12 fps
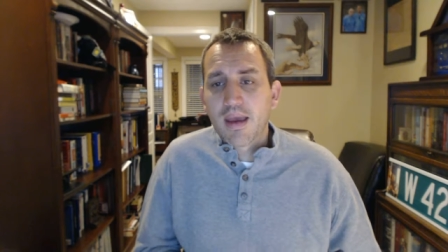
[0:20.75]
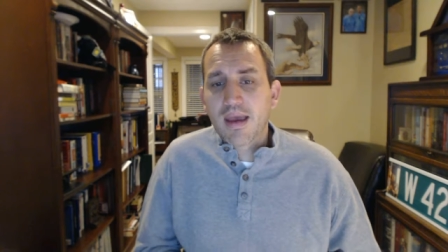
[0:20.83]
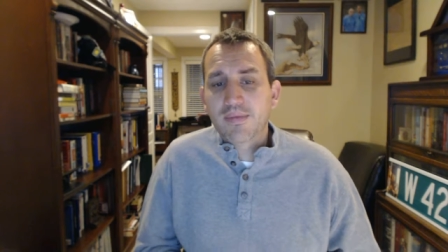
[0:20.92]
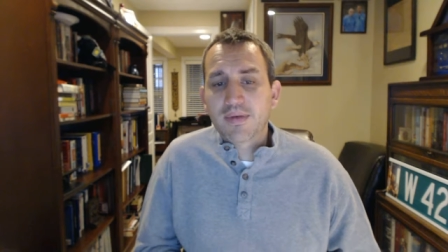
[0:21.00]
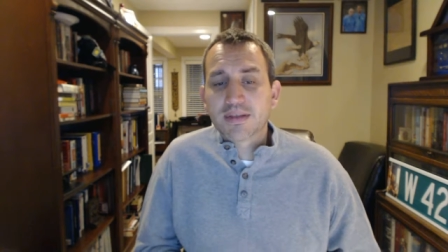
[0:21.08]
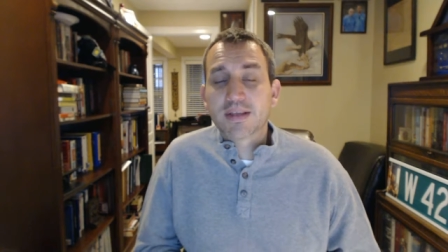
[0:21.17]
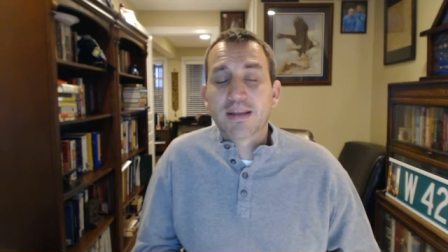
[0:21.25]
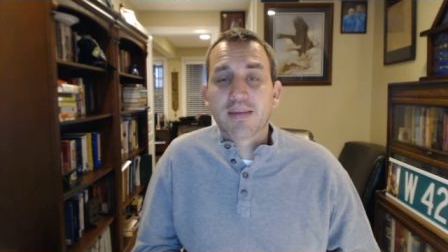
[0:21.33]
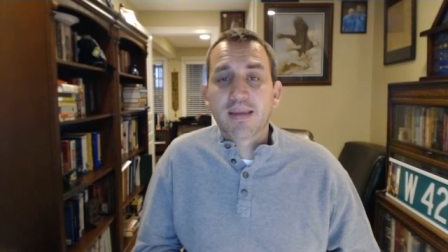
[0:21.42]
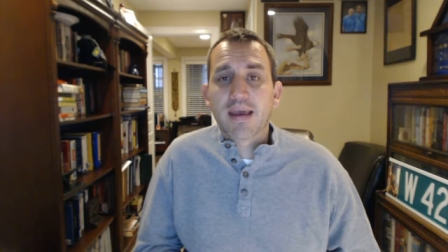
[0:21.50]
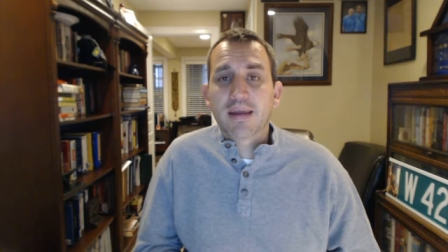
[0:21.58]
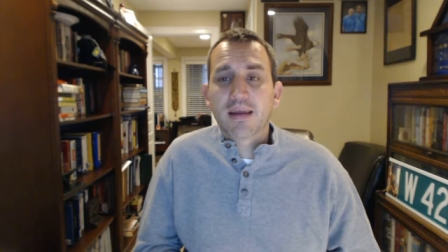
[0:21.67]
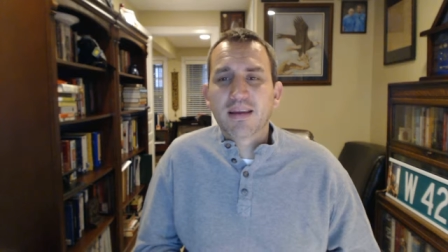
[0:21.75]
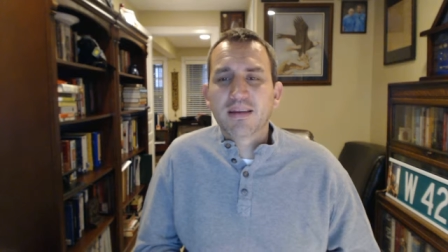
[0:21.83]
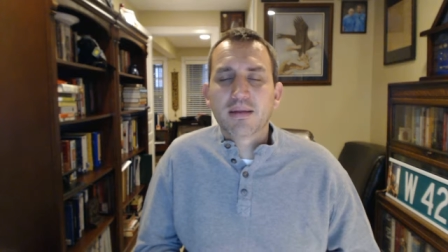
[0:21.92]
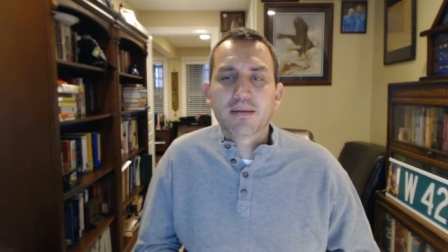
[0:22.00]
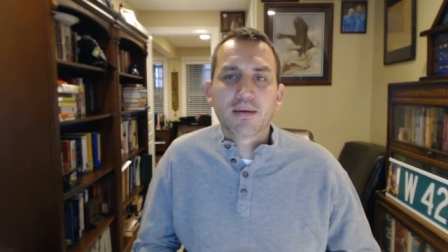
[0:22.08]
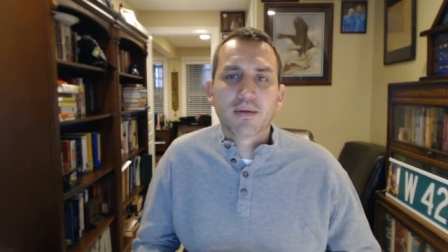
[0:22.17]
having said that,
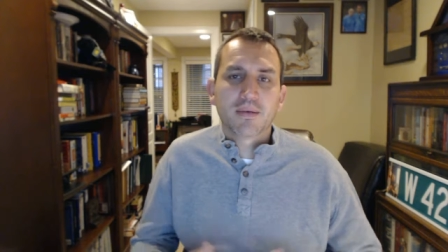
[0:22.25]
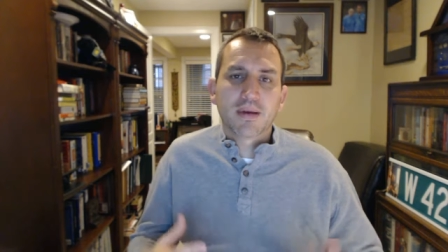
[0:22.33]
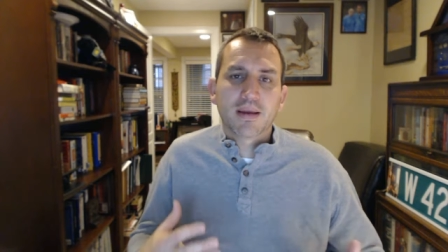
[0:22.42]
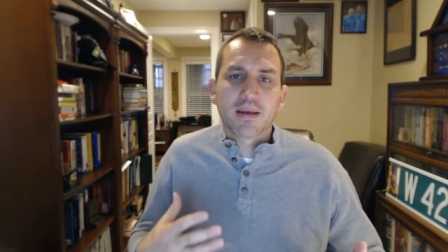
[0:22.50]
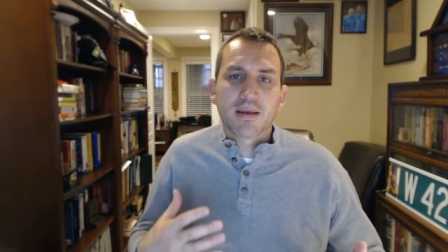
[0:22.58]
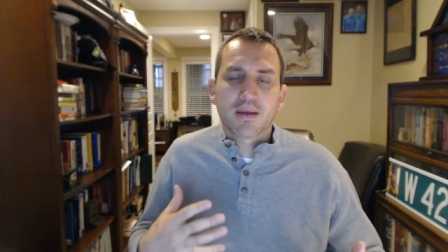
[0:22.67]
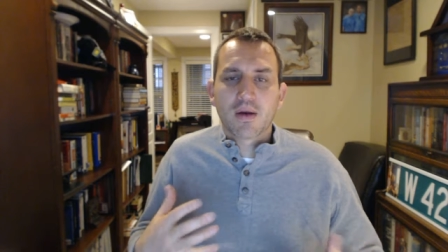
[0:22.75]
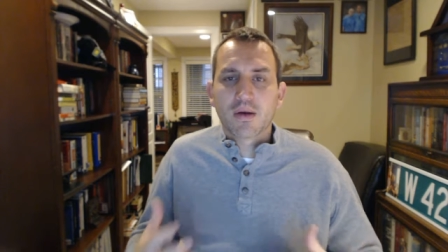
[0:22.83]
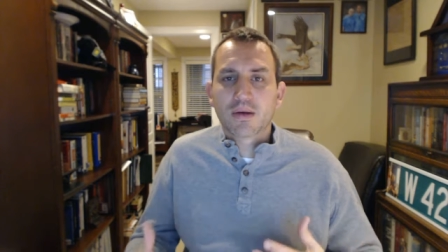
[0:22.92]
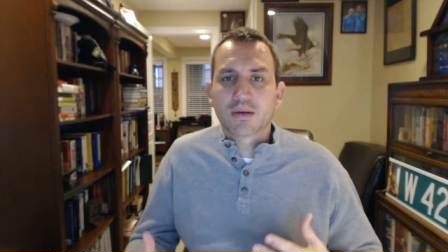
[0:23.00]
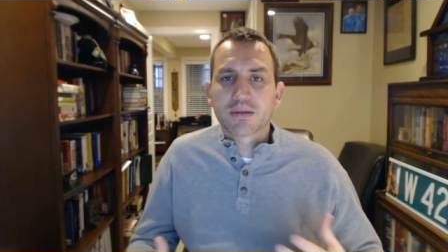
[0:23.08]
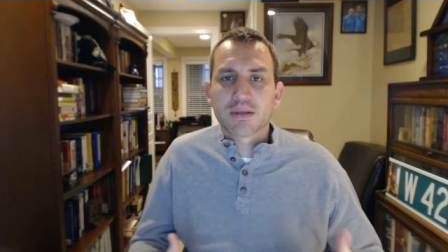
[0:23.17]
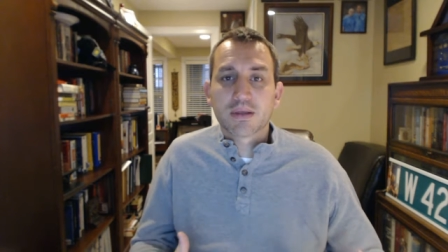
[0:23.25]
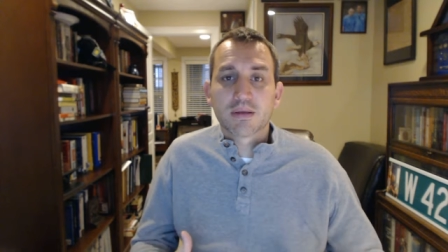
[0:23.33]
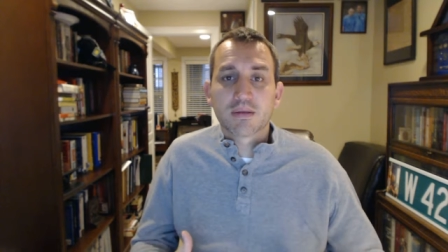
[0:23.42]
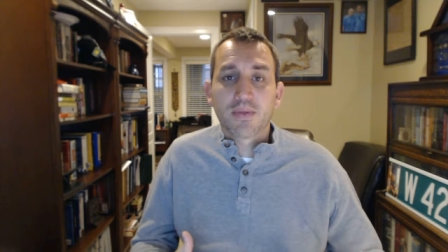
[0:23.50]
I you know I get calls